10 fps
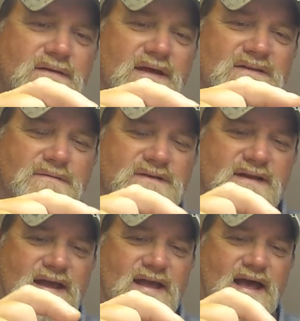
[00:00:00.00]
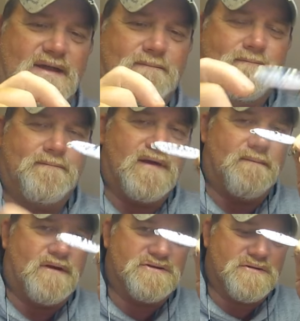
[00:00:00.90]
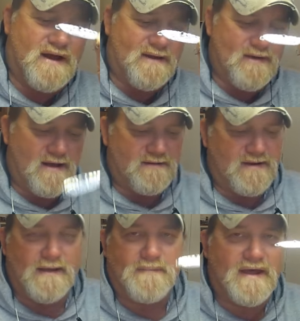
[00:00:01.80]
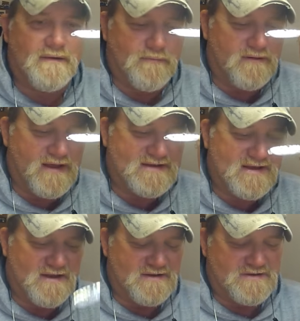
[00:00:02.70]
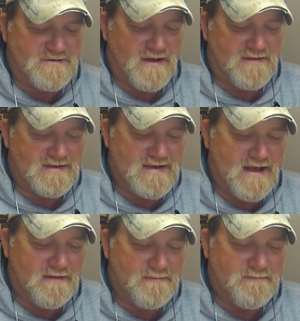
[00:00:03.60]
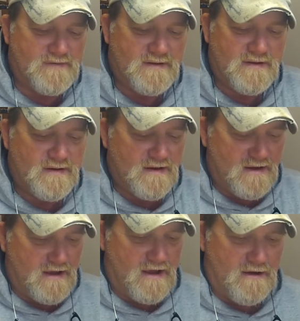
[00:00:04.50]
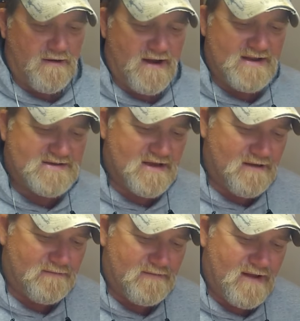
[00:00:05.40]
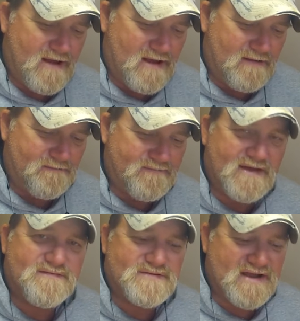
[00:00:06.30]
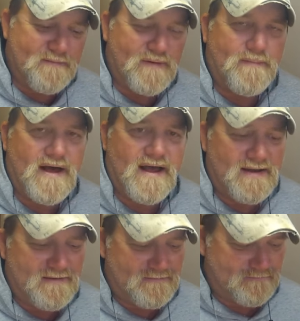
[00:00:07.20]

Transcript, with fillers: That's the reason I got them. I'm going to try them out. I'm kind of really excited to try these out. Alrighty, so thanks for stopping by.